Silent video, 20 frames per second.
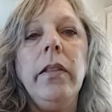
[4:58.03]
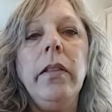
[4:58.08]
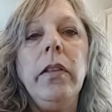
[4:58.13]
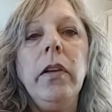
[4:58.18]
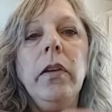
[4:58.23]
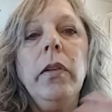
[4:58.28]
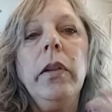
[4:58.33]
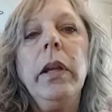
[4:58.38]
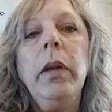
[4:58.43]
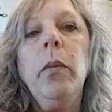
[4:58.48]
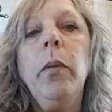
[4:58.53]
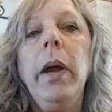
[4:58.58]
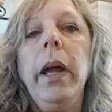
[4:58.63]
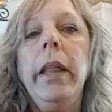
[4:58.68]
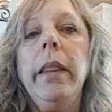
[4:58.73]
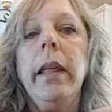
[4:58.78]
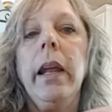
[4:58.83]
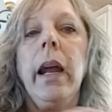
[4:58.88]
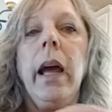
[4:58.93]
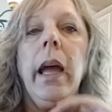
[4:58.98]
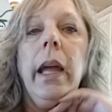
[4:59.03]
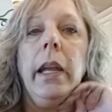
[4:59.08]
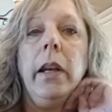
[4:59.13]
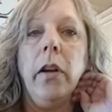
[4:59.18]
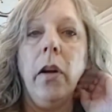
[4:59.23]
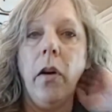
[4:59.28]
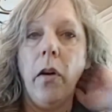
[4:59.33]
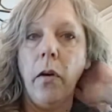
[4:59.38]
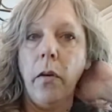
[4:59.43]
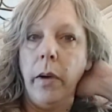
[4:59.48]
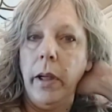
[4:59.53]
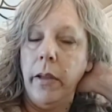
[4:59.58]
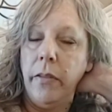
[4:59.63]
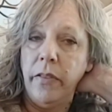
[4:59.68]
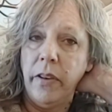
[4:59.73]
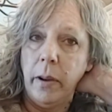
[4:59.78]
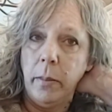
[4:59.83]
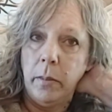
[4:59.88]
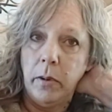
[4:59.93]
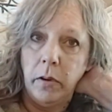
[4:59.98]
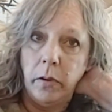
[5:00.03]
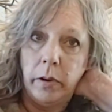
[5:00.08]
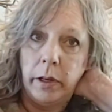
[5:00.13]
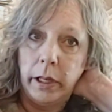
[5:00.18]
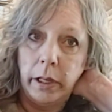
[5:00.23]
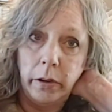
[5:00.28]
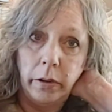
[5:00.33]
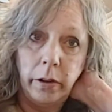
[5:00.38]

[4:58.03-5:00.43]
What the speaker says: the only way that I know if I'm doing